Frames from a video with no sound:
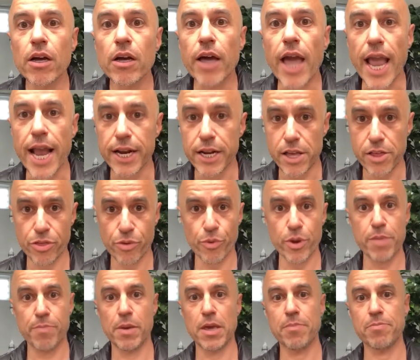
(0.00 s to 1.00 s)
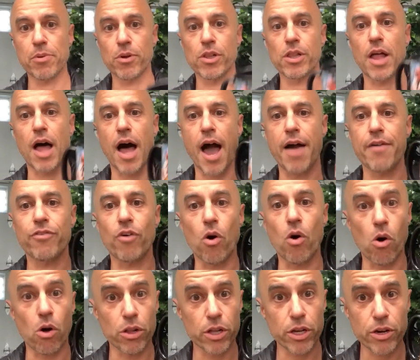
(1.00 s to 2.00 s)
83 people live
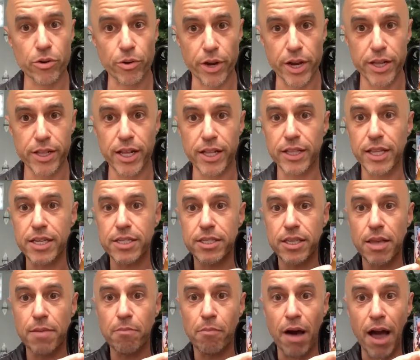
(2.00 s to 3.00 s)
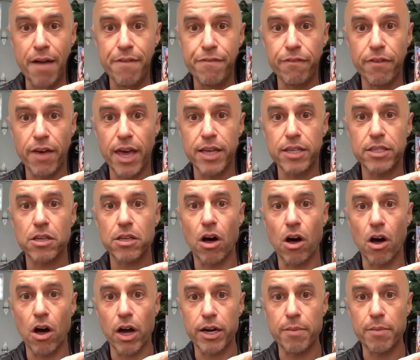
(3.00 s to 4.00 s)
all agree that they see my face
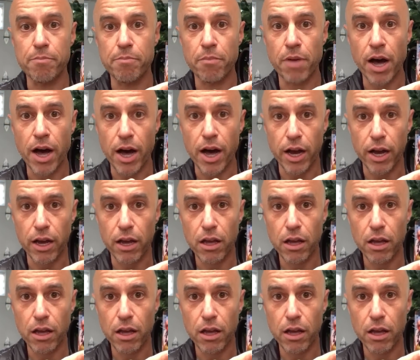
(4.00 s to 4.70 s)
on a mug.